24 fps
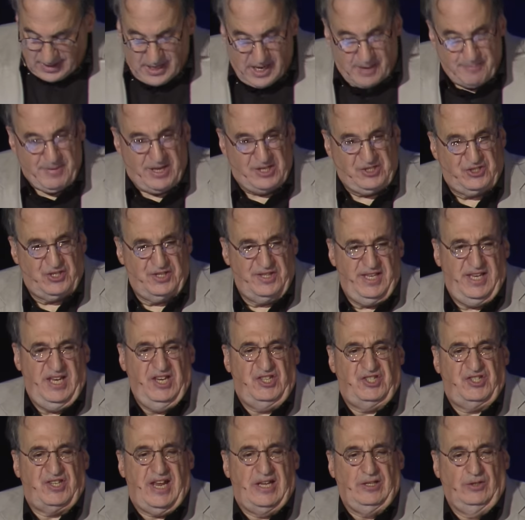I mentioned the
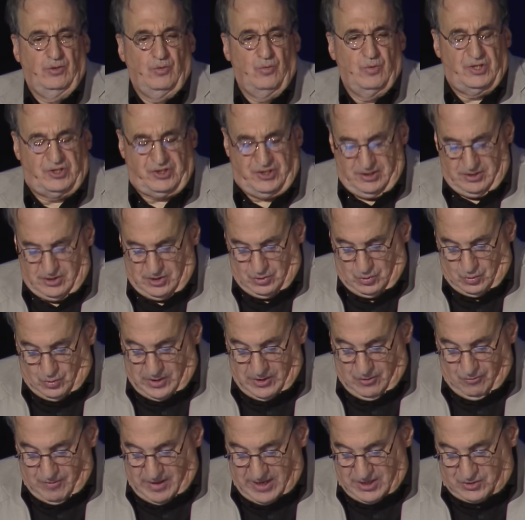East St. Louis,
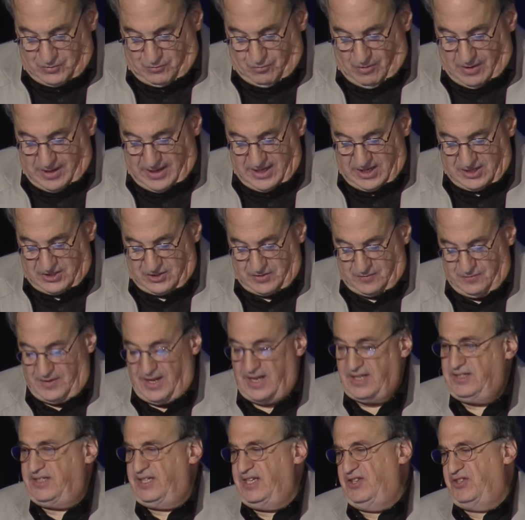Illinois race riots of
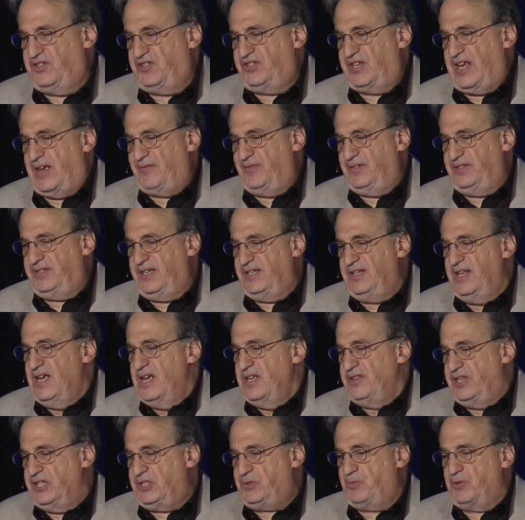1917.
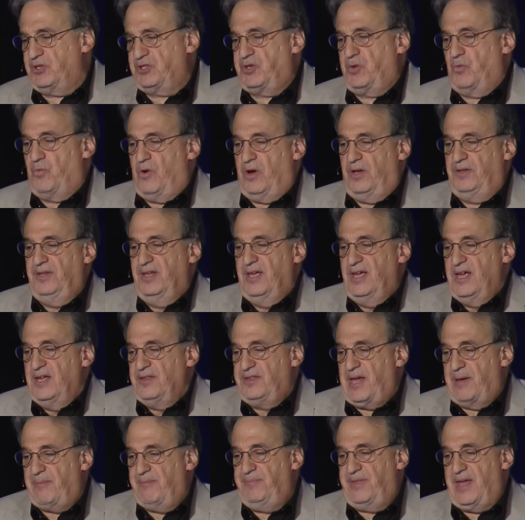This was the one
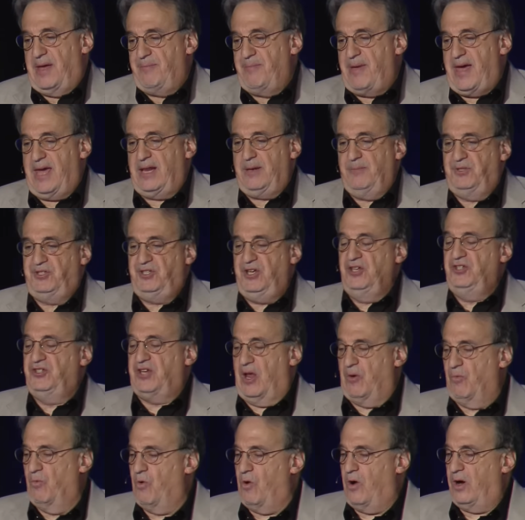that Madam
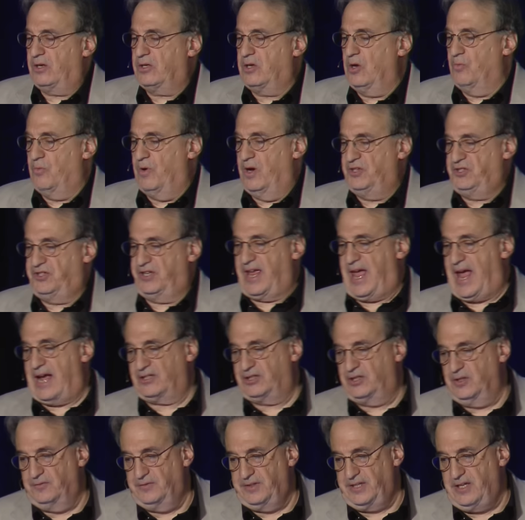C.J. Walker was
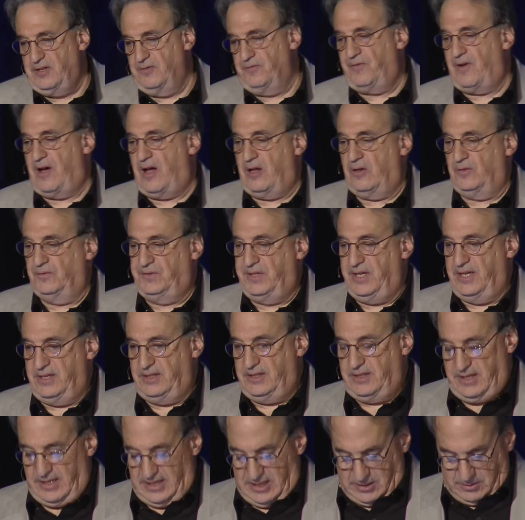actively involved
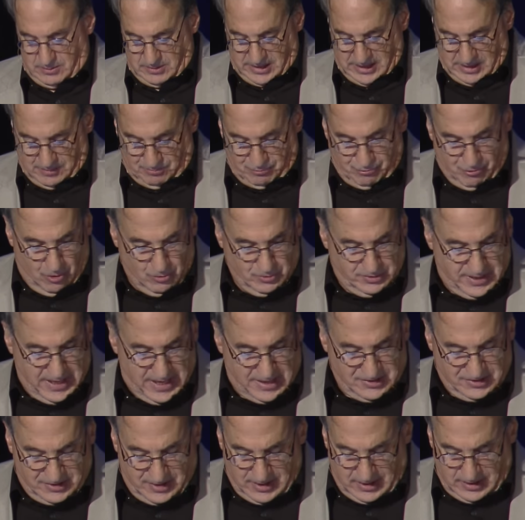in
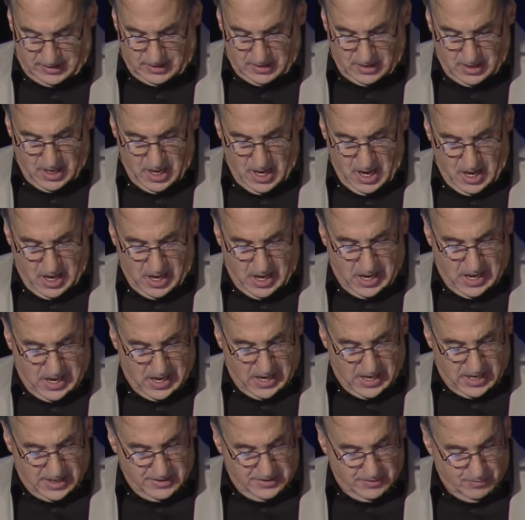protesting.
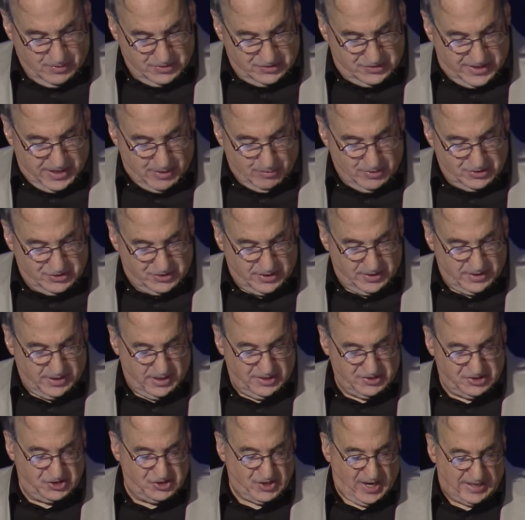There was
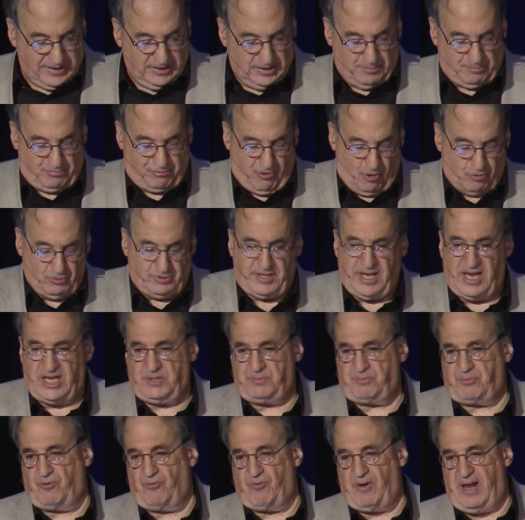a silent
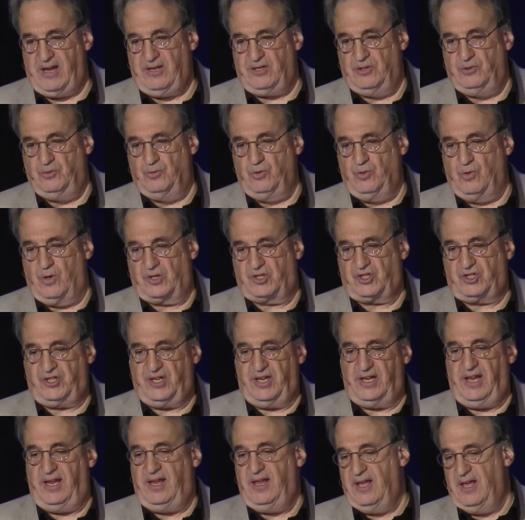protest parade in New York
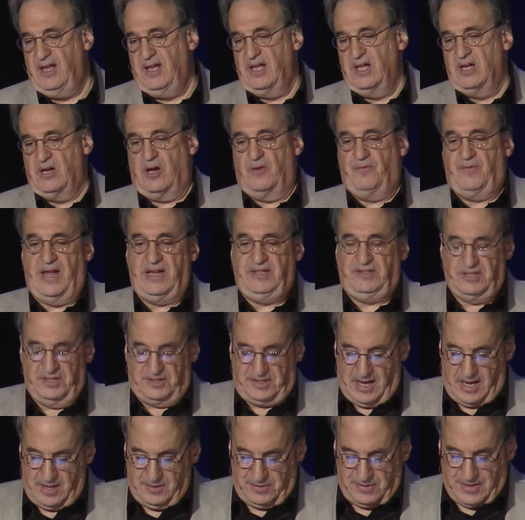City of 8,000 to
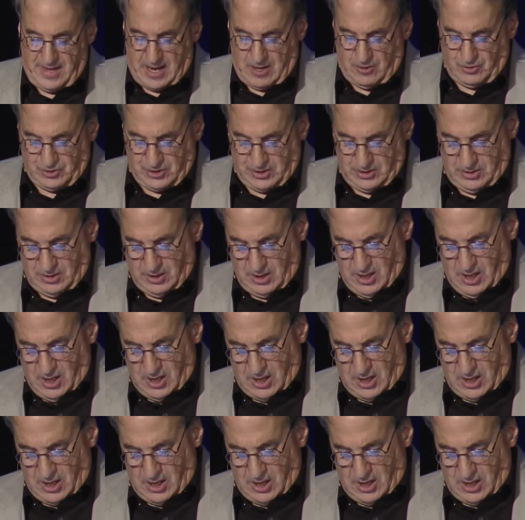10,000